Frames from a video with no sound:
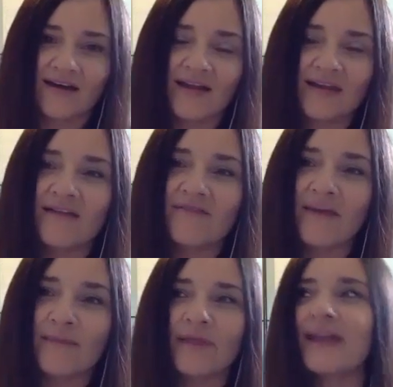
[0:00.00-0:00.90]
I love
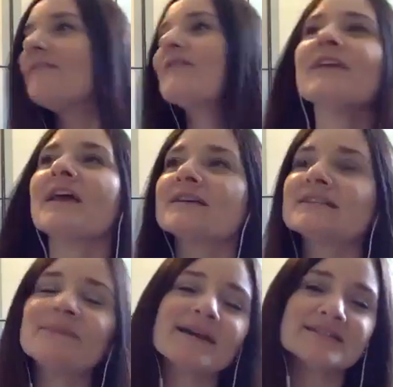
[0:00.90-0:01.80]
that. Planning for the
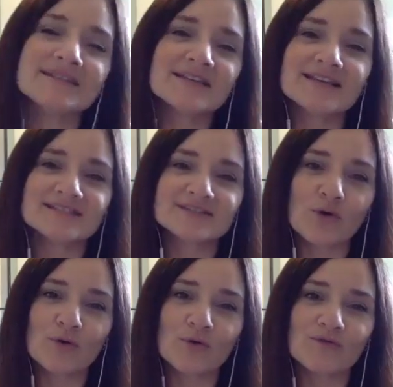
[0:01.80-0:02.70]
unexpected is
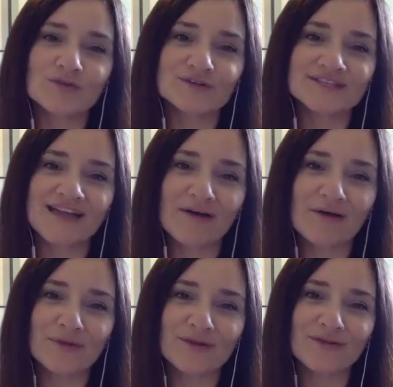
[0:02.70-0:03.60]
so
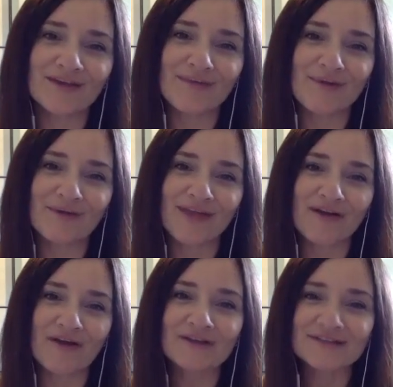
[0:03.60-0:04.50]
versatile when you think about that
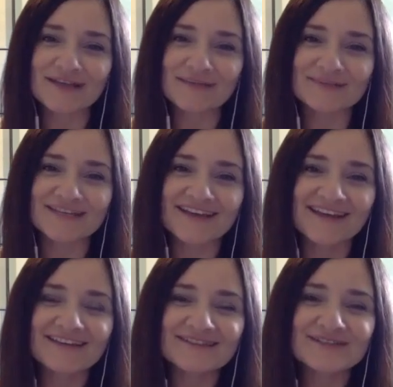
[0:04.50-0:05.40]
concept.
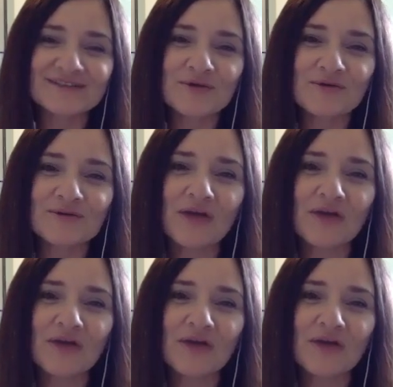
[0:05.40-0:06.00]
So not